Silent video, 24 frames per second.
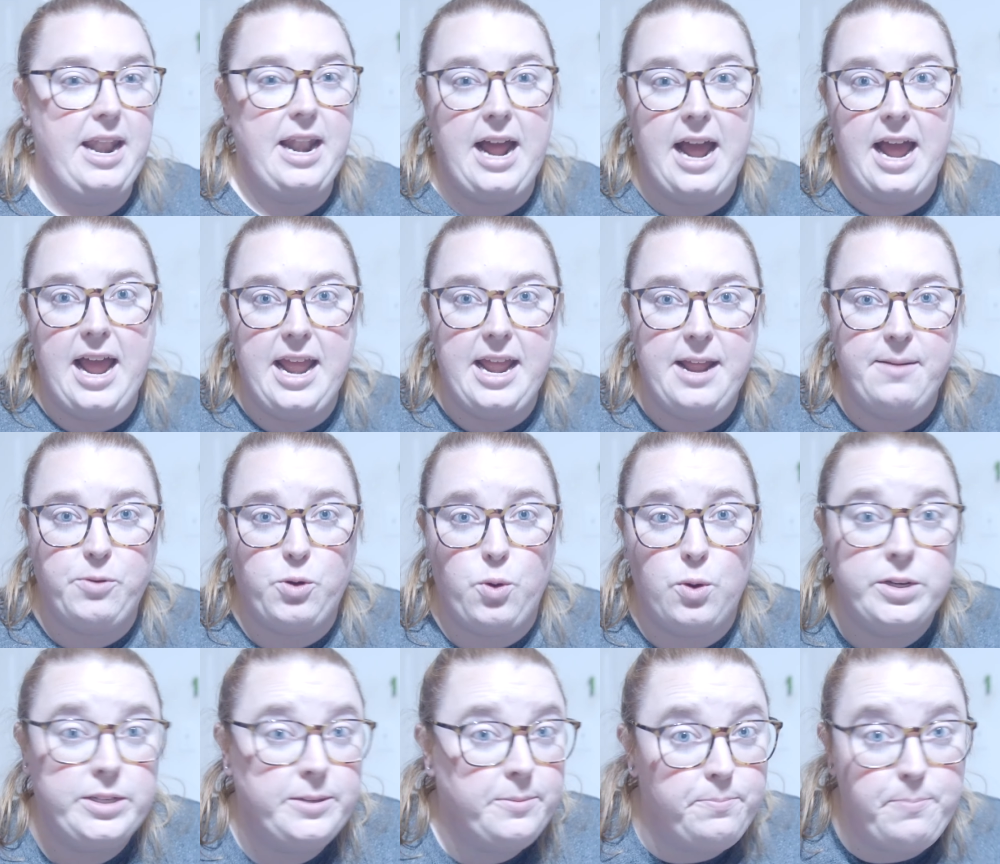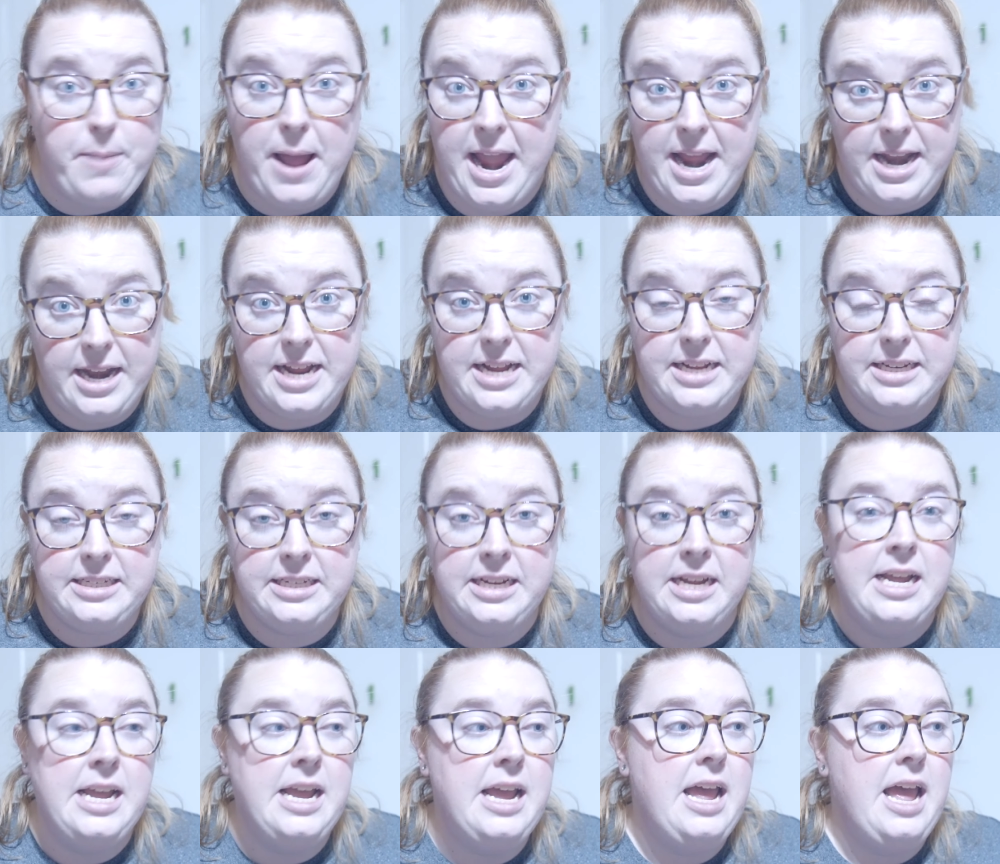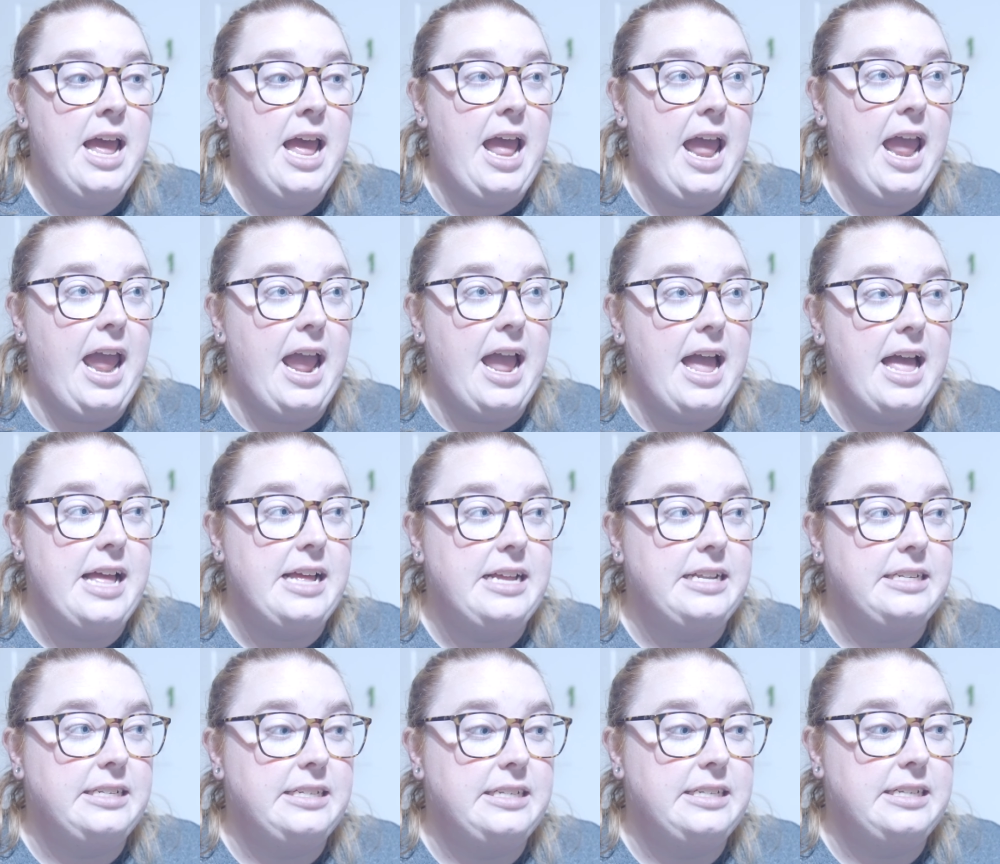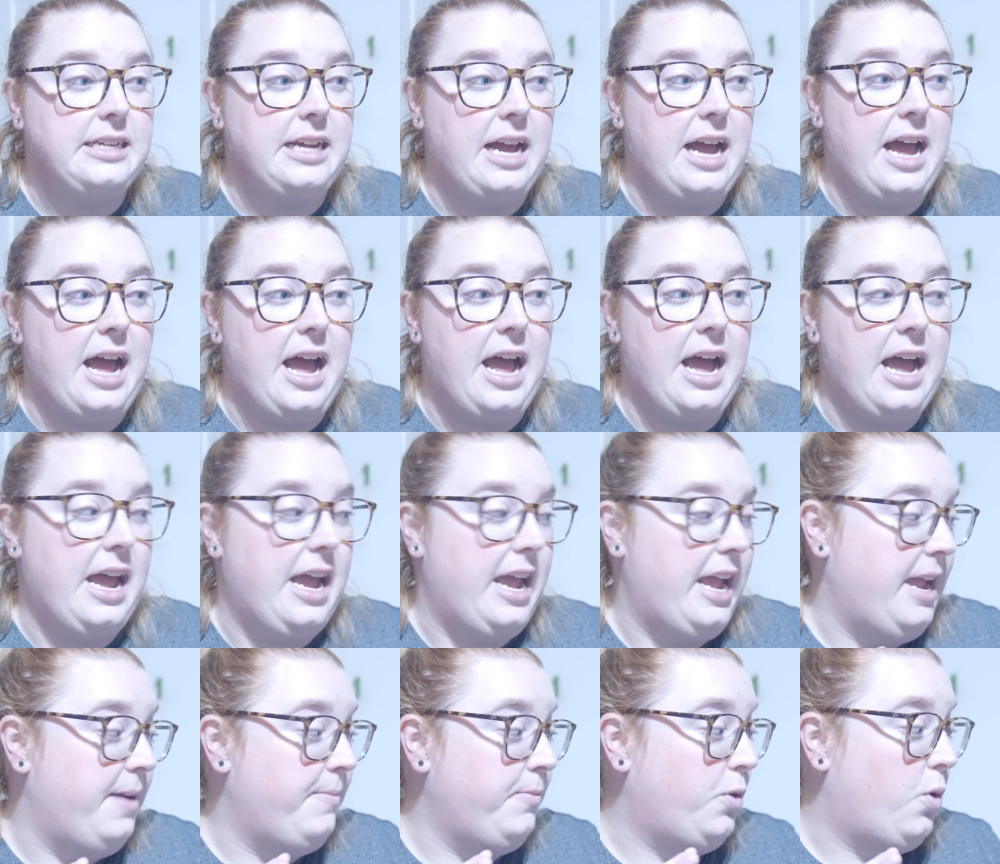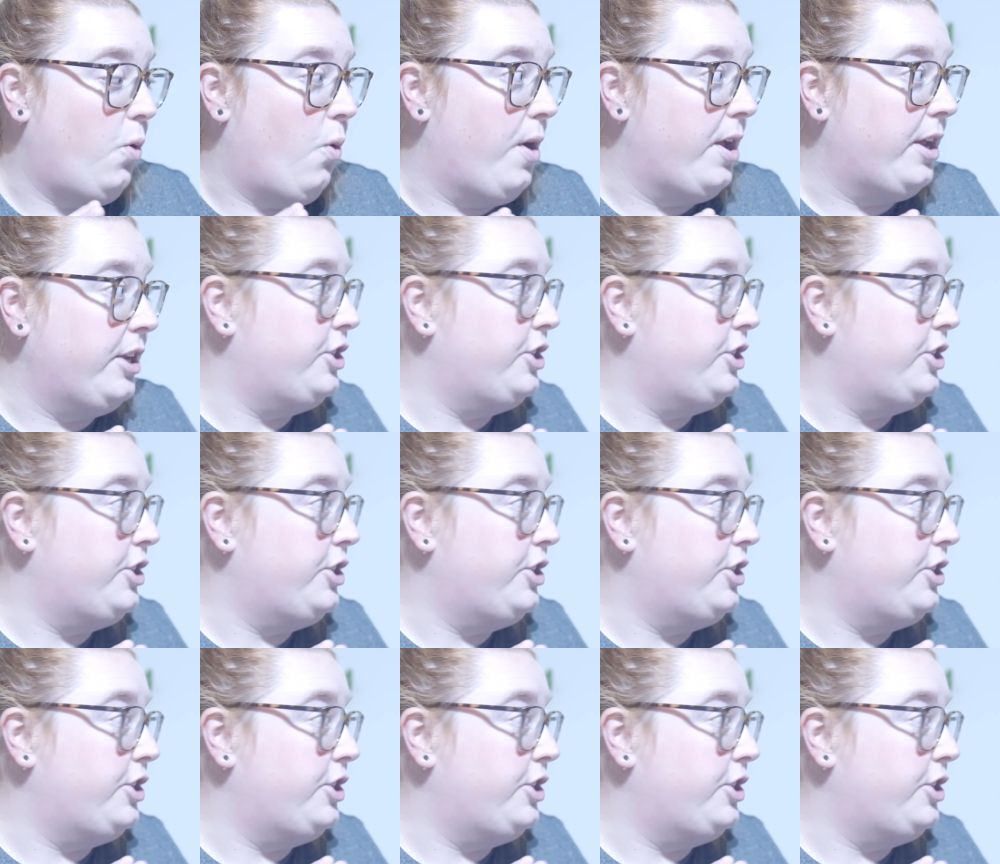I am going to paint it, and I am going